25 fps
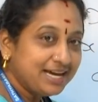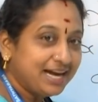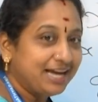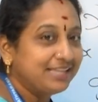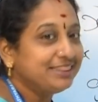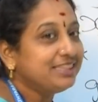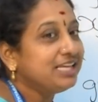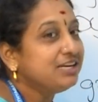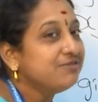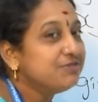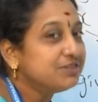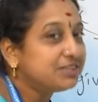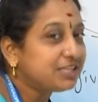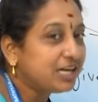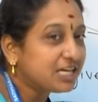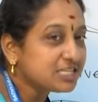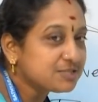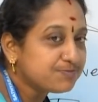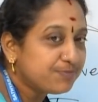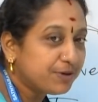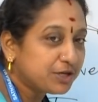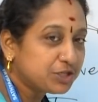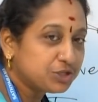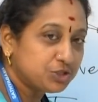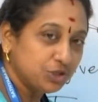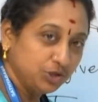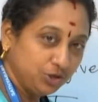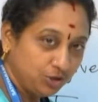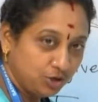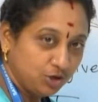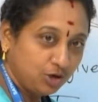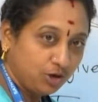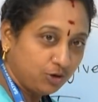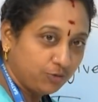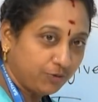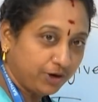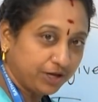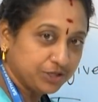and then with respect to
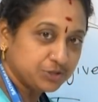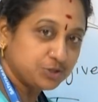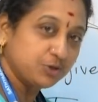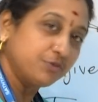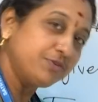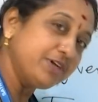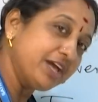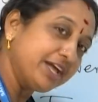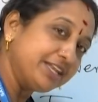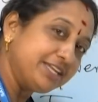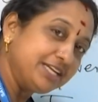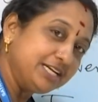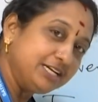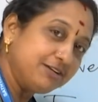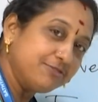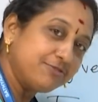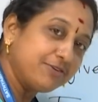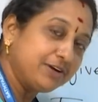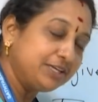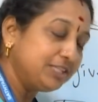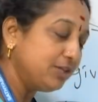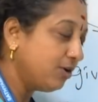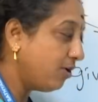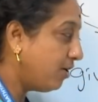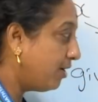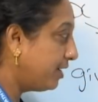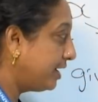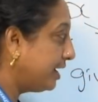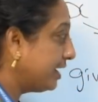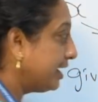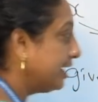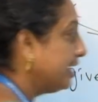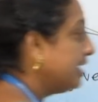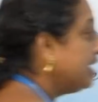y. So we identify the order.